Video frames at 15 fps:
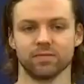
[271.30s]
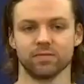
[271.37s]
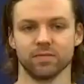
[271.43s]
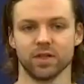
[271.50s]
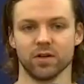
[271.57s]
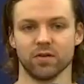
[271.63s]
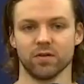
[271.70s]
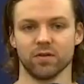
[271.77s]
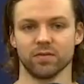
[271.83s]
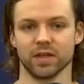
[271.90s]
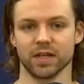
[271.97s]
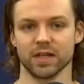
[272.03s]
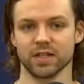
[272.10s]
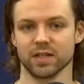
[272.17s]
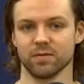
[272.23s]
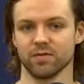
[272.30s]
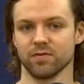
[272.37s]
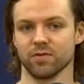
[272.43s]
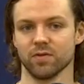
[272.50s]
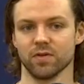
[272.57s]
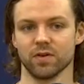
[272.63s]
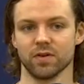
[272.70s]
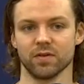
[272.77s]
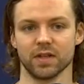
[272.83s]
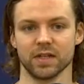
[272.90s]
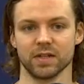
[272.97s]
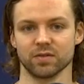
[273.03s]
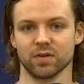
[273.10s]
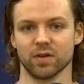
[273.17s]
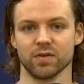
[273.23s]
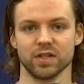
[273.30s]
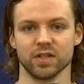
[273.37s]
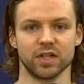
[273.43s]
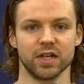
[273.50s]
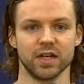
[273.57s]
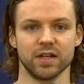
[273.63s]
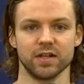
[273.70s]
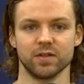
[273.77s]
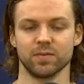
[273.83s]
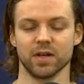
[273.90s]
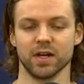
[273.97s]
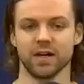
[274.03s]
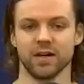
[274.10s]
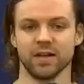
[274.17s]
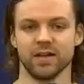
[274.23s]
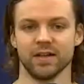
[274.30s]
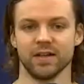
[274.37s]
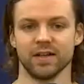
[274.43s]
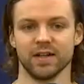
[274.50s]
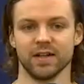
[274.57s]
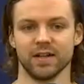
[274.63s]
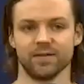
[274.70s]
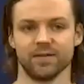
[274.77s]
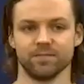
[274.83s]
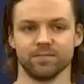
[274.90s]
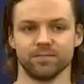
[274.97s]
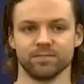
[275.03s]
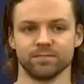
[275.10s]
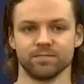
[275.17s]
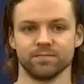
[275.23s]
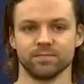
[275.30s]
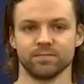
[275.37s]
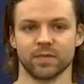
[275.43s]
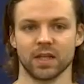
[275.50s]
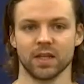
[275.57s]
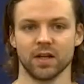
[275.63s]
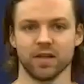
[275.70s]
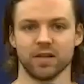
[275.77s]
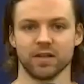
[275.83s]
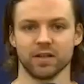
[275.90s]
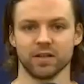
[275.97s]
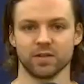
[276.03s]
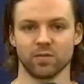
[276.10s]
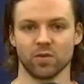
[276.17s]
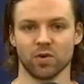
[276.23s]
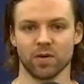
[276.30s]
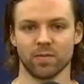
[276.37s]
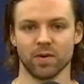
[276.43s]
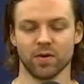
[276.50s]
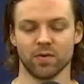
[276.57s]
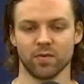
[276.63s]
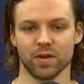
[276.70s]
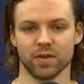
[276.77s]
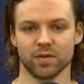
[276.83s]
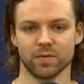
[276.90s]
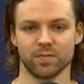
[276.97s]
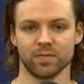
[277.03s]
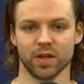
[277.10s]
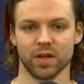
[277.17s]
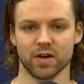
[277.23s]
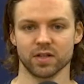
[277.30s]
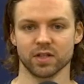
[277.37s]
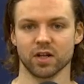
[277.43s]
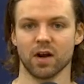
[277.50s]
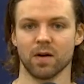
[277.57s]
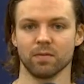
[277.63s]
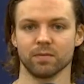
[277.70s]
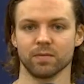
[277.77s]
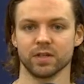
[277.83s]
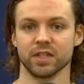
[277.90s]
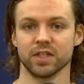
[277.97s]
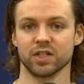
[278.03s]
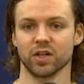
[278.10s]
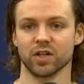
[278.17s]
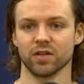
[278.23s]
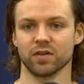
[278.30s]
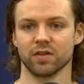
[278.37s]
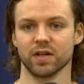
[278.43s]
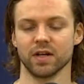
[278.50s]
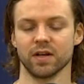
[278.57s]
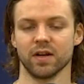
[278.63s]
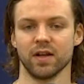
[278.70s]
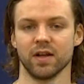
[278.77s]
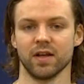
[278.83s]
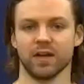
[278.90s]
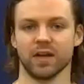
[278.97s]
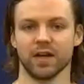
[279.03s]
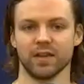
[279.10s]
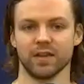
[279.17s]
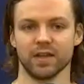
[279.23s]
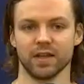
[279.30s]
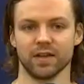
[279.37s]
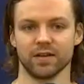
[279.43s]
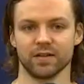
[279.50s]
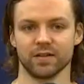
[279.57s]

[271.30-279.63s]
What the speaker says: You know, like I said before, things will always change, but you know, I think it's more about whether the players complement each other. And I think,